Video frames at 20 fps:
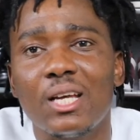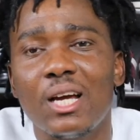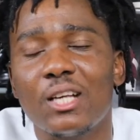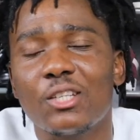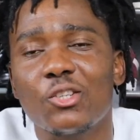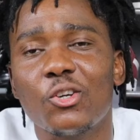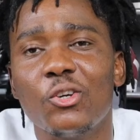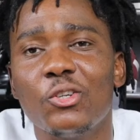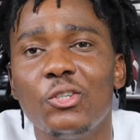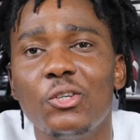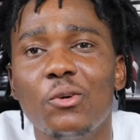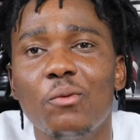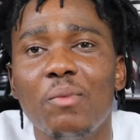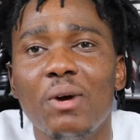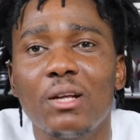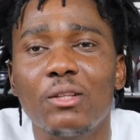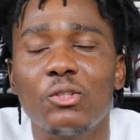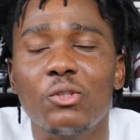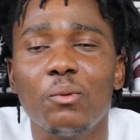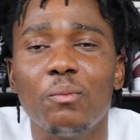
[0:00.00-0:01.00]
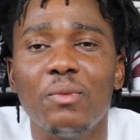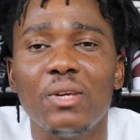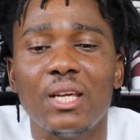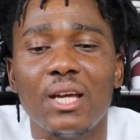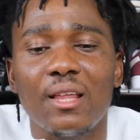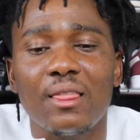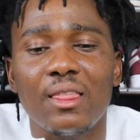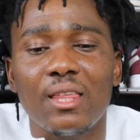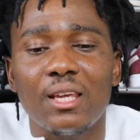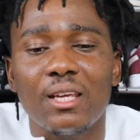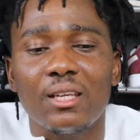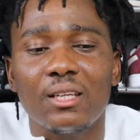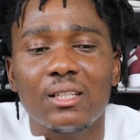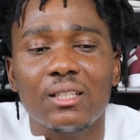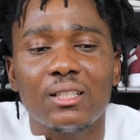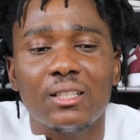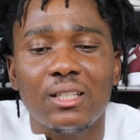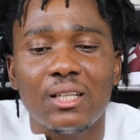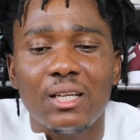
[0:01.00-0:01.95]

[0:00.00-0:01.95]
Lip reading: That's on you. But to me, I think